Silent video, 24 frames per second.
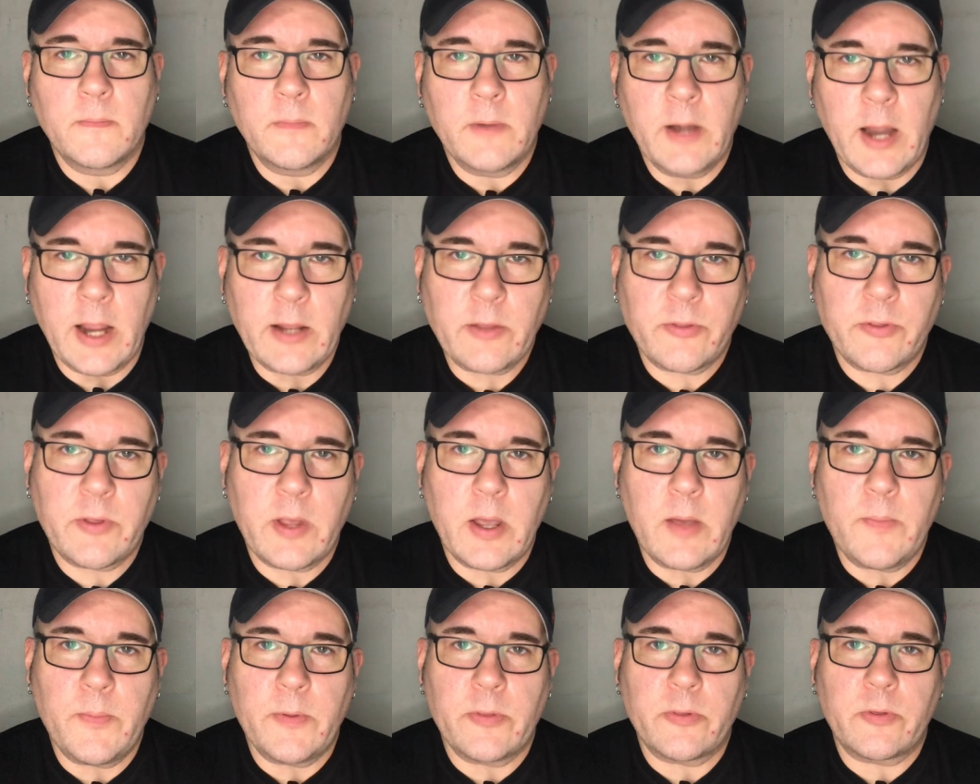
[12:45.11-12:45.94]
Next
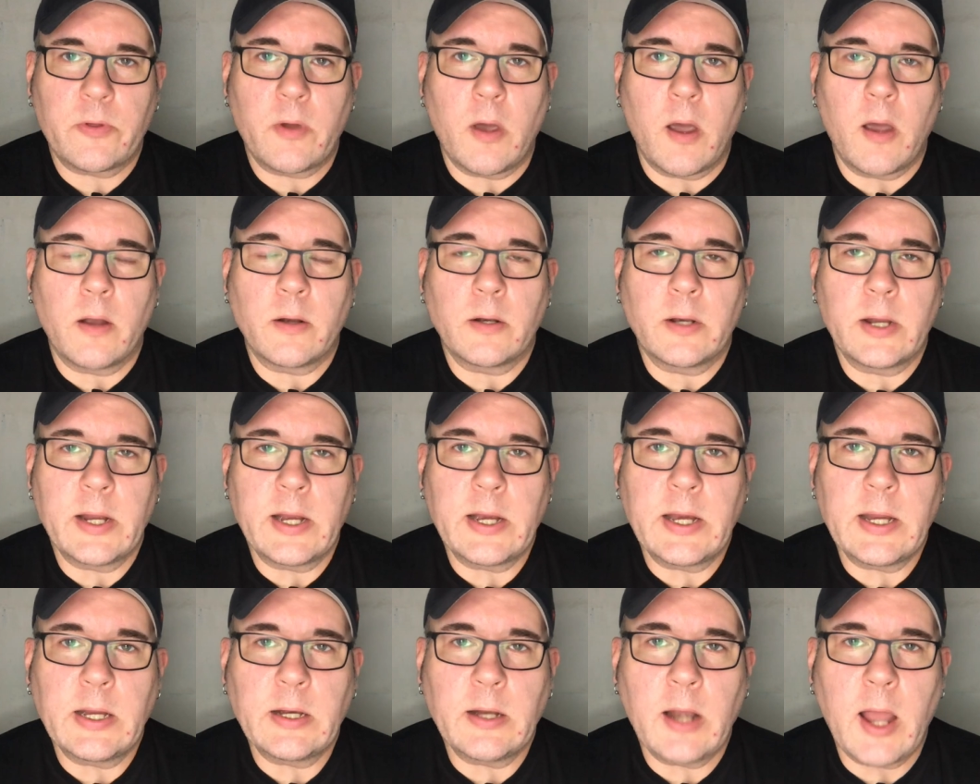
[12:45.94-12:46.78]
up is called
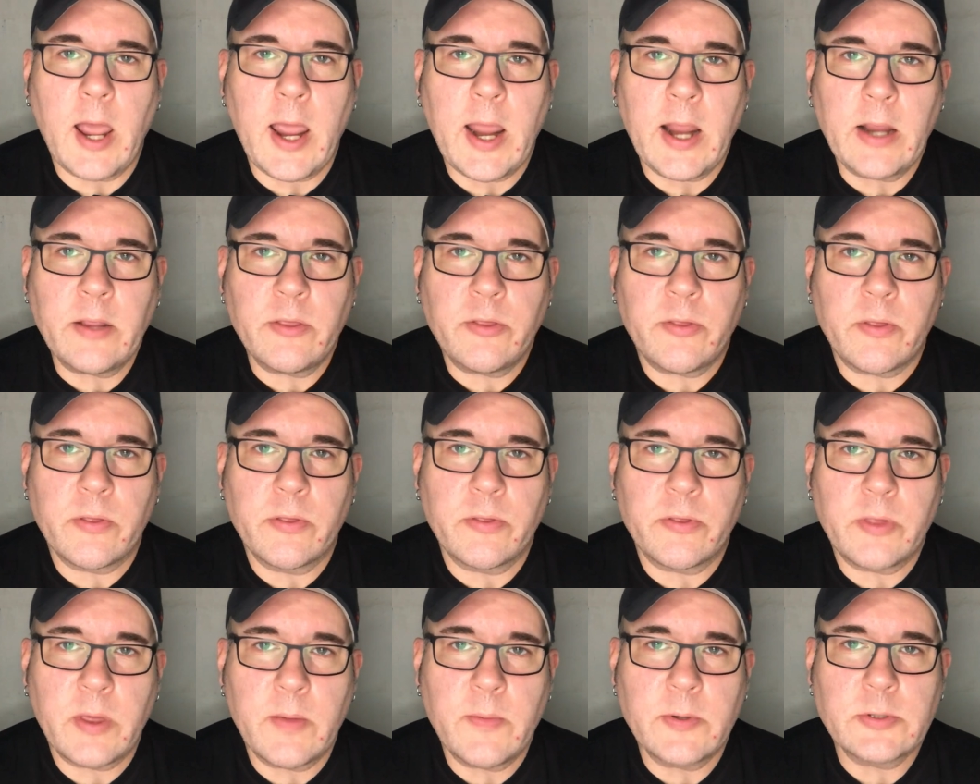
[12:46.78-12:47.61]
leading lines
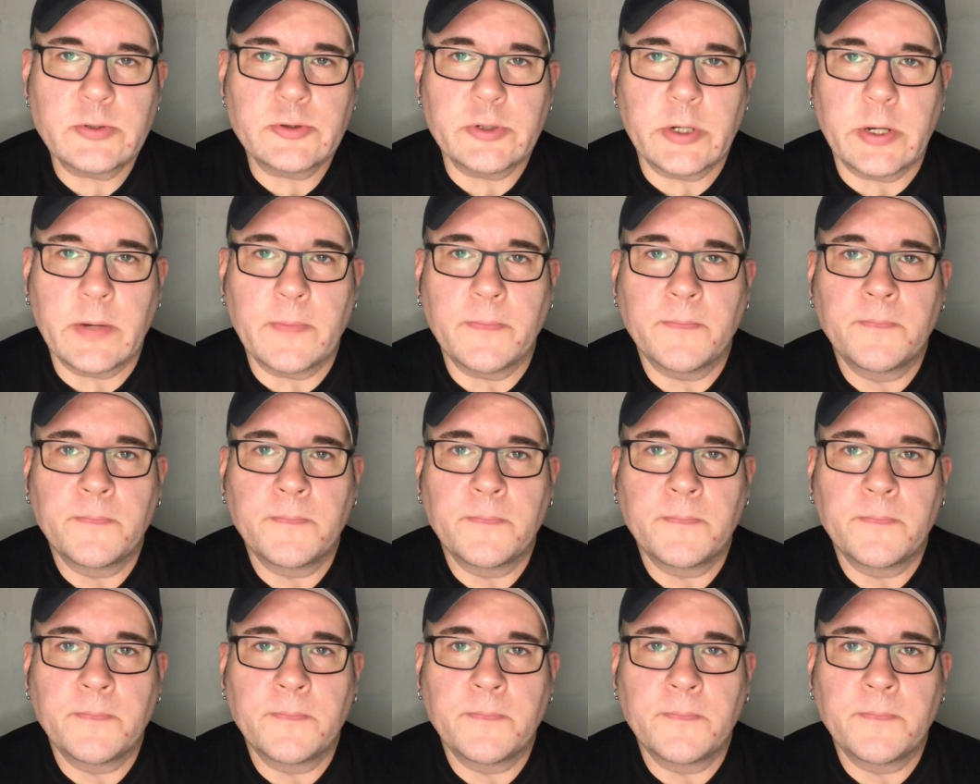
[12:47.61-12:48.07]
and symmetry.